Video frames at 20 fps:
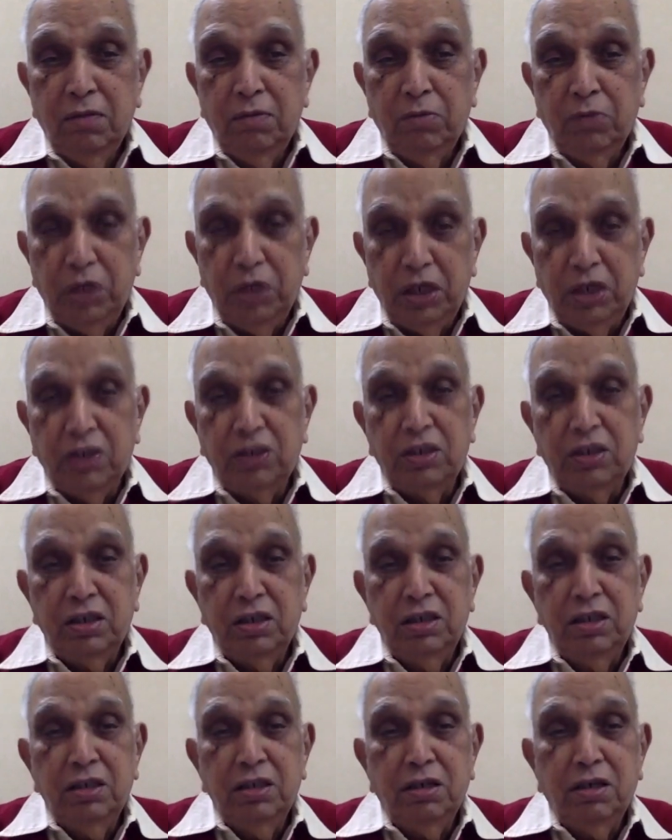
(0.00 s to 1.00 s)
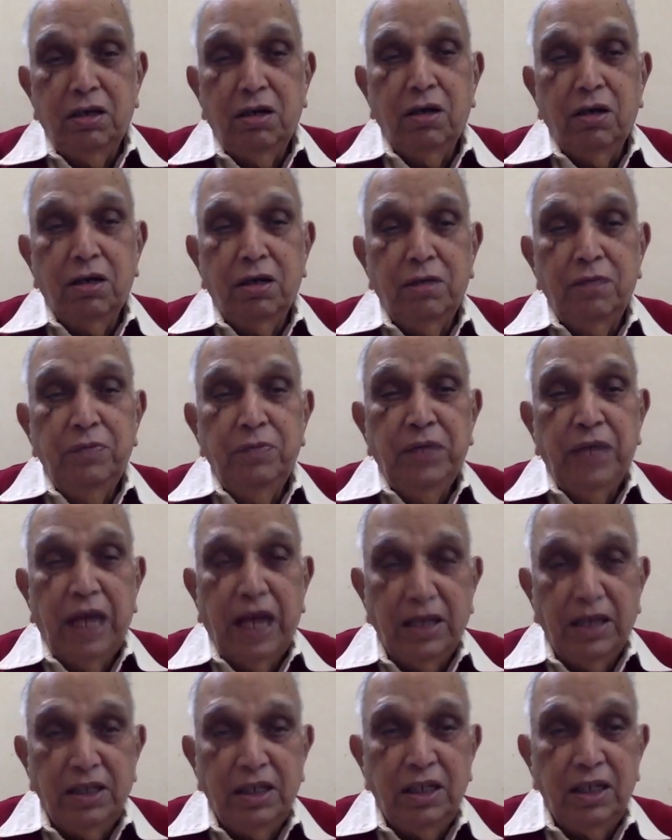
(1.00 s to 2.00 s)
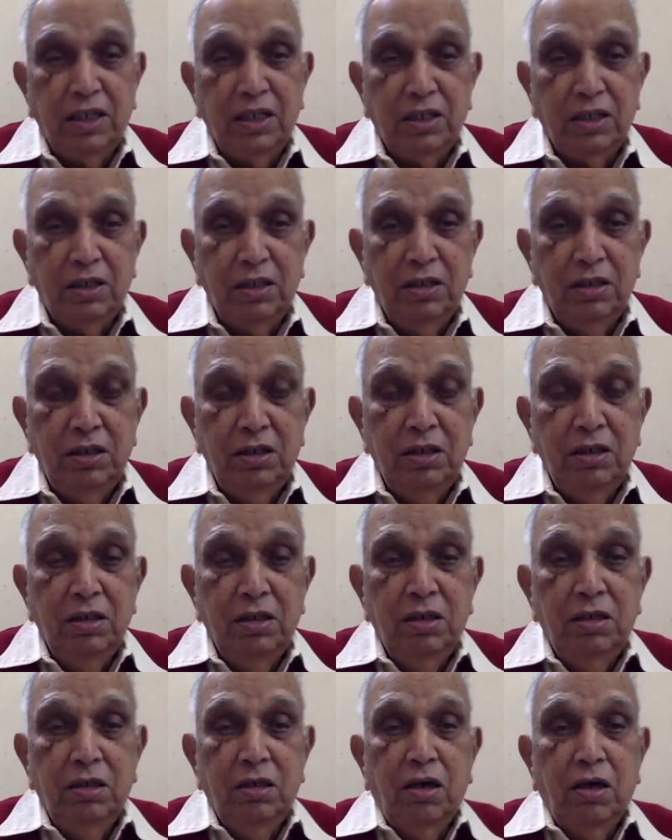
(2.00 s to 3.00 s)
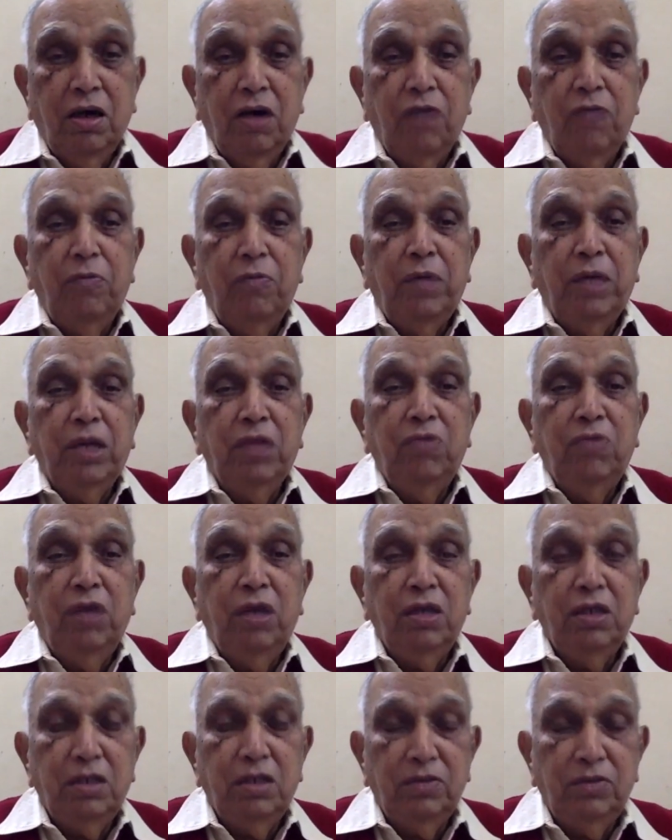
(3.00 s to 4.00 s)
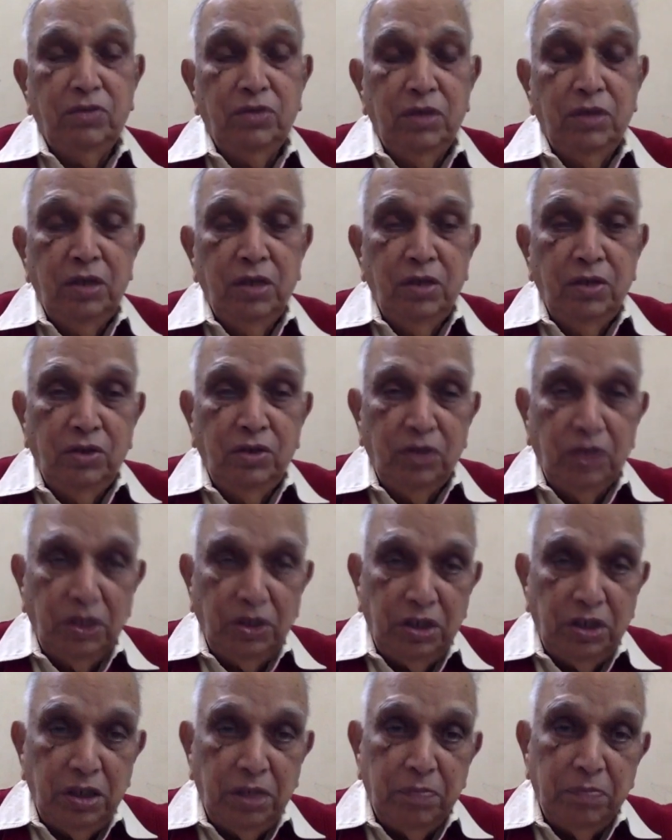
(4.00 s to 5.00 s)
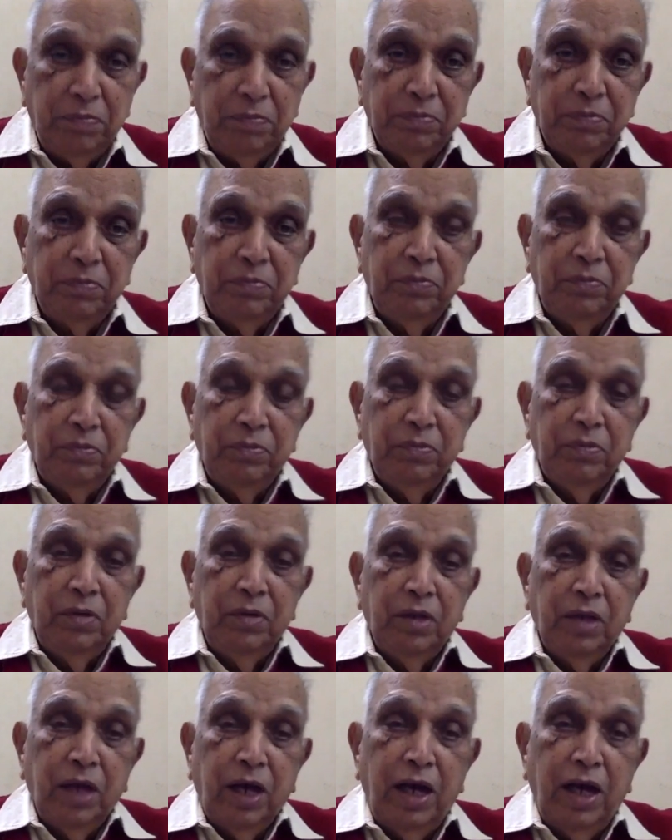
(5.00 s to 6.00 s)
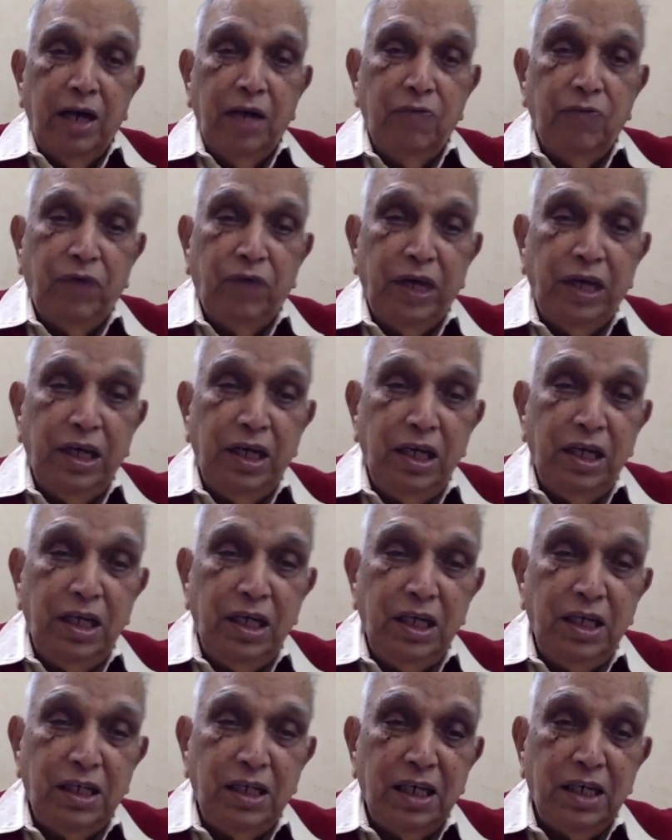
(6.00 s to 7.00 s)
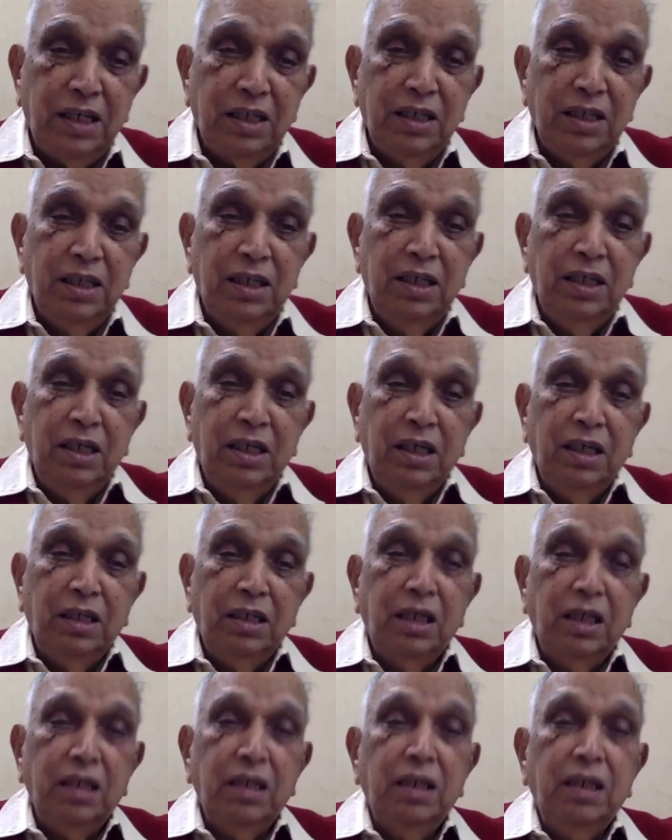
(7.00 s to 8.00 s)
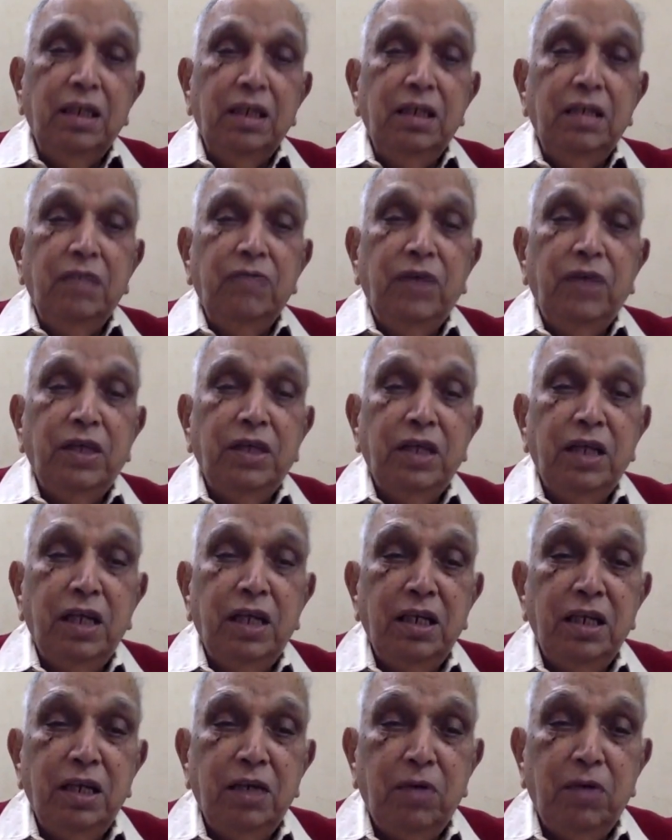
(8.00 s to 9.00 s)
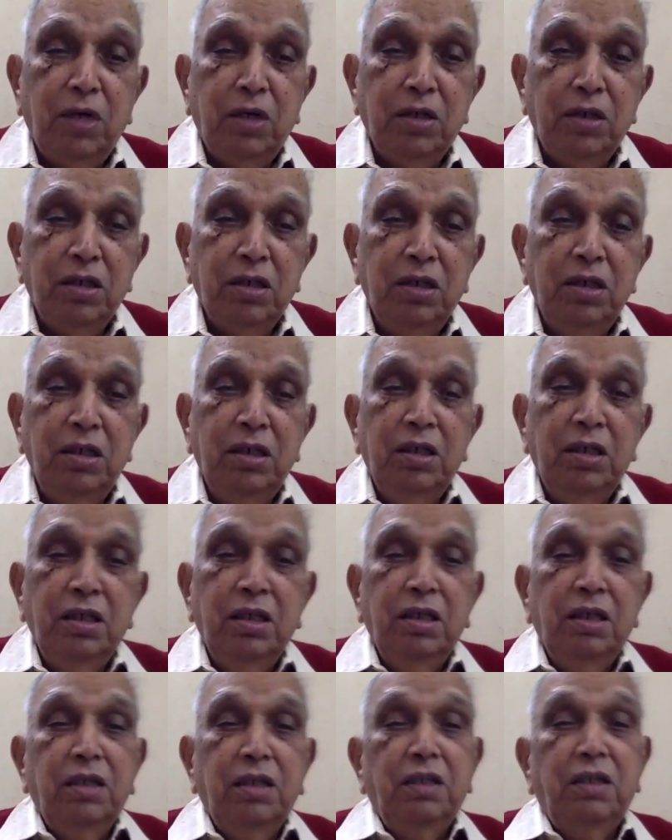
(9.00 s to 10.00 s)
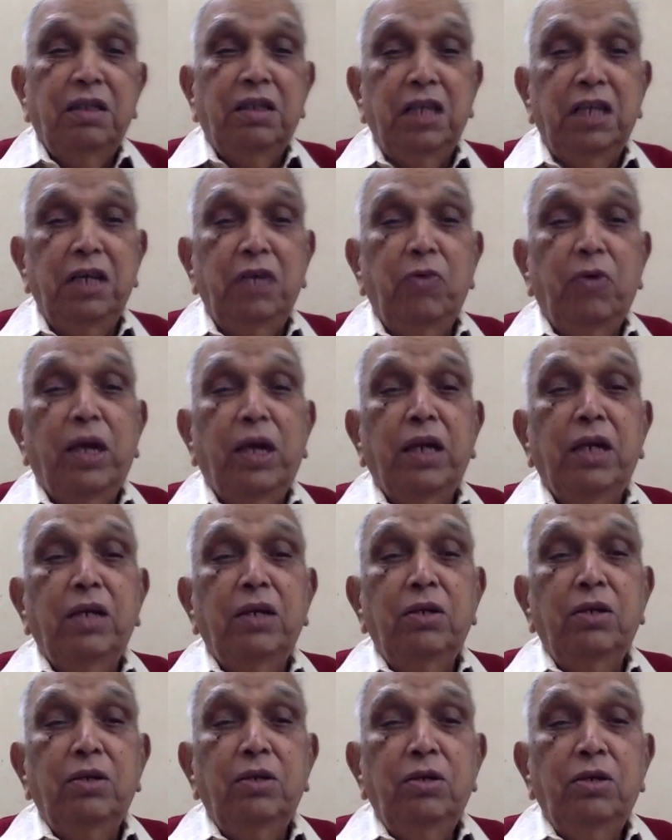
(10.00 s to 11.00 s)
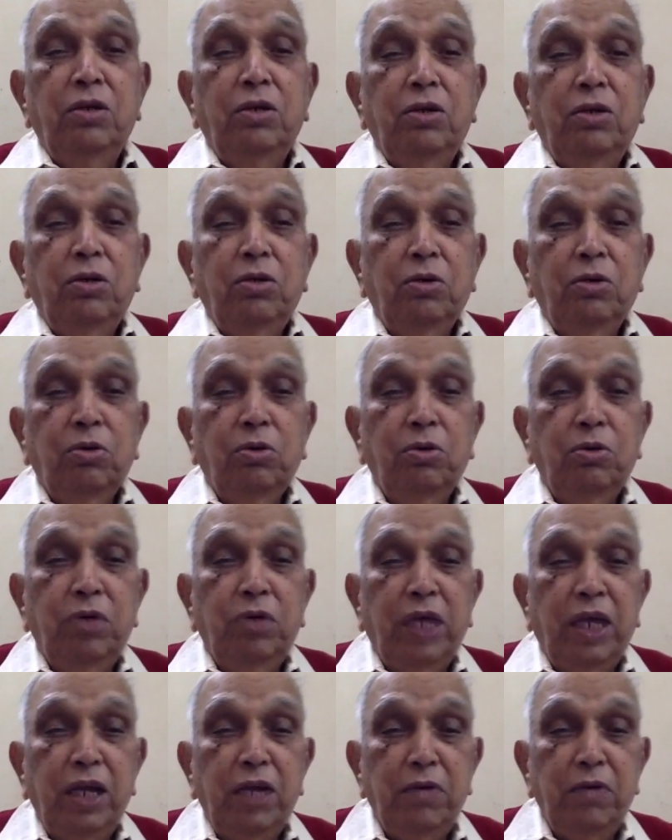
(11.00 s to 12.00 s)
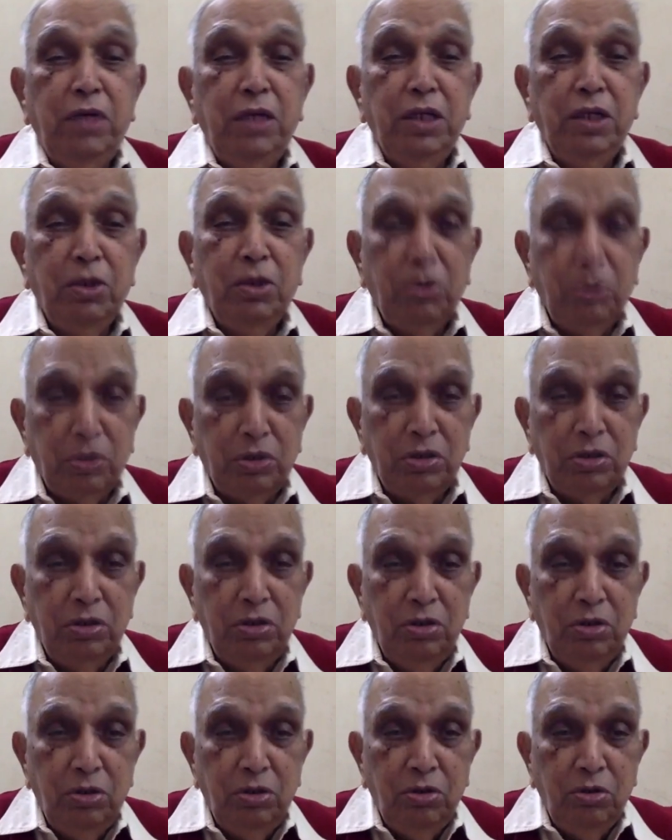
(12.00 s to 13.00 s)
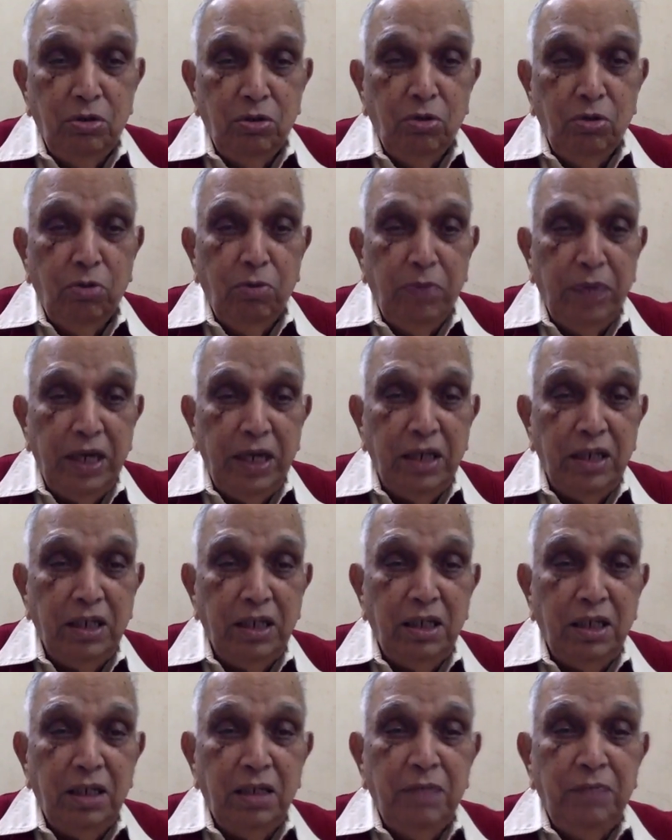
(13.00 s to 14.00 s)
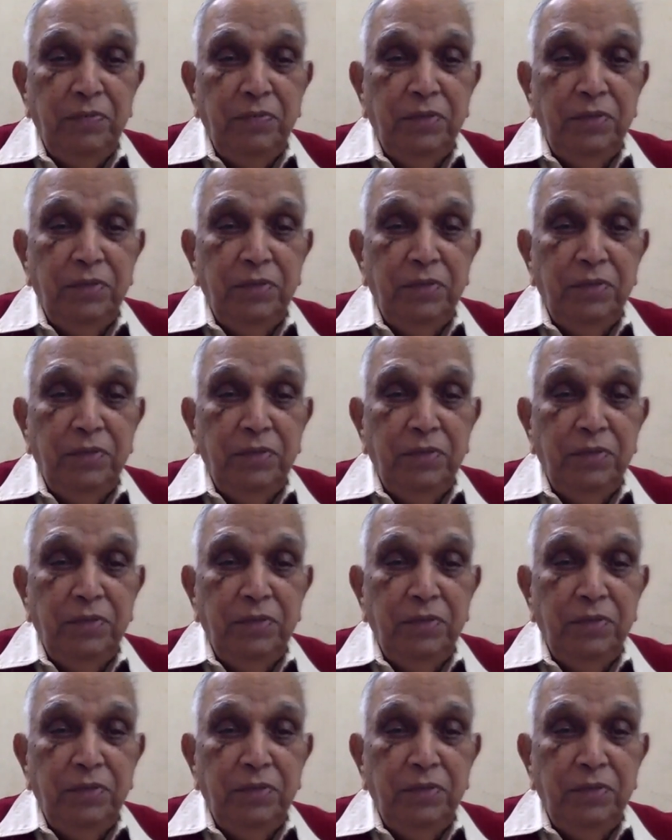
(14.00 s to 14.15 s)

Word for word: munis or ascetics of Madhva's system? And finally, he says that Vyasaraja was the one who delivered the goods, who made the